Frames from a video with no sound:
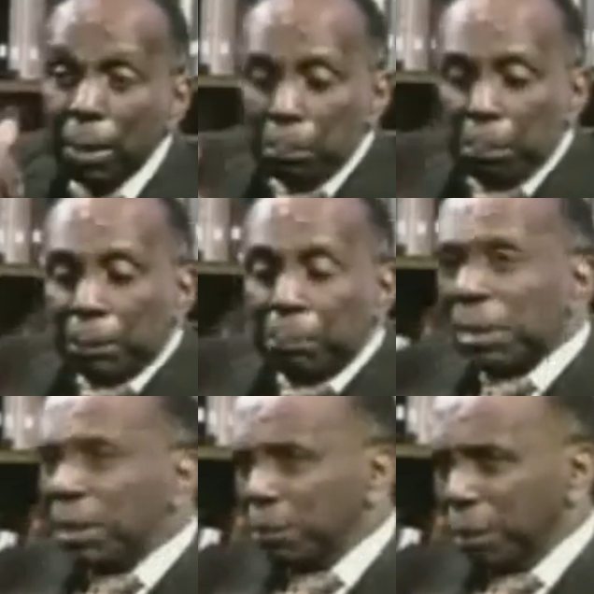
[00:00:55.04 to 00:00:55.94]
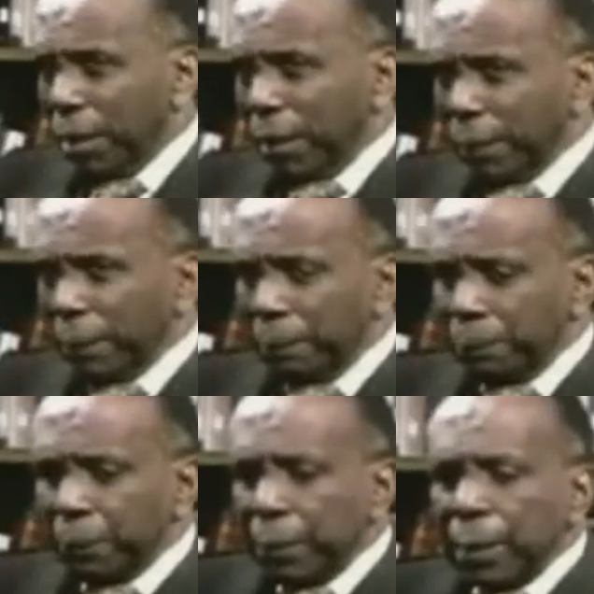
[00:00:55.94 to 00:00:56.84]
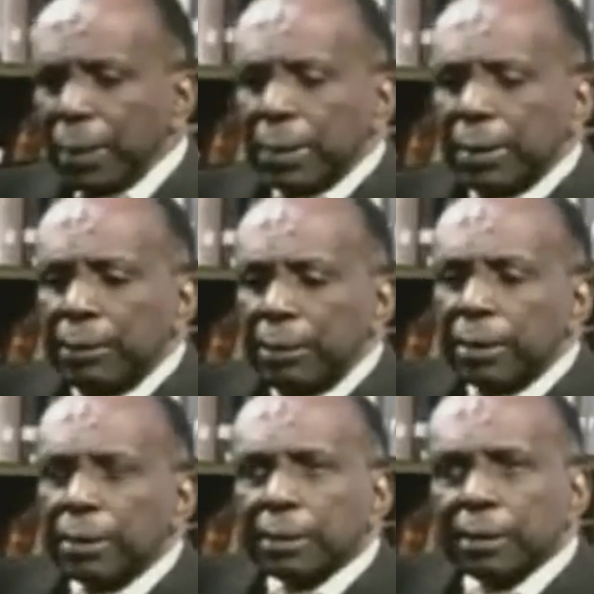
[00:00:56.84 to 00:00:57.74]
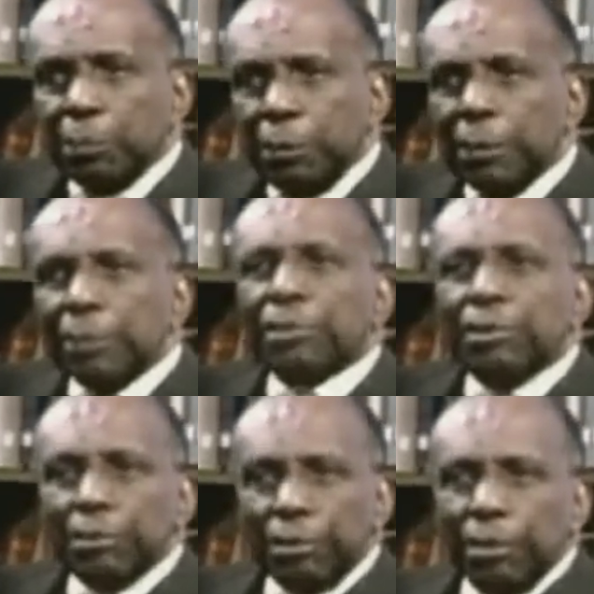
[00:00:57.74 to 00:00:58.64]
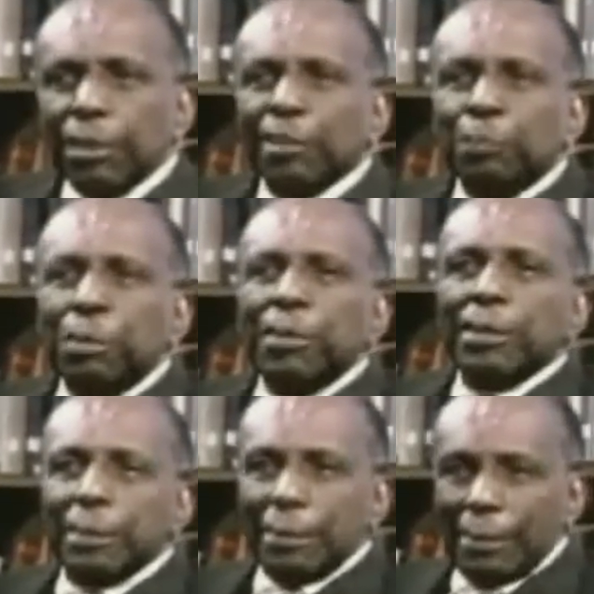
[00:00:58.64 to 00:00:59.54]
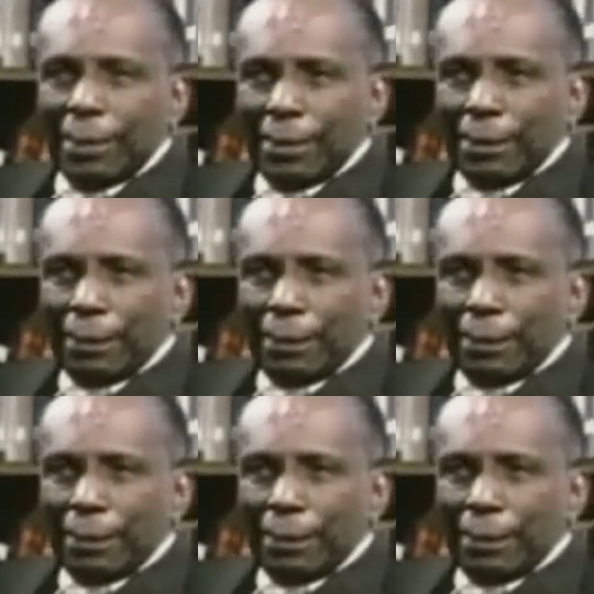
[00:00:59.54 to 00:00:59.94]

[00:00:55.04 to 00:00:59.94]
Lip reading: But meanwhile, the religious experience goes on experiencing.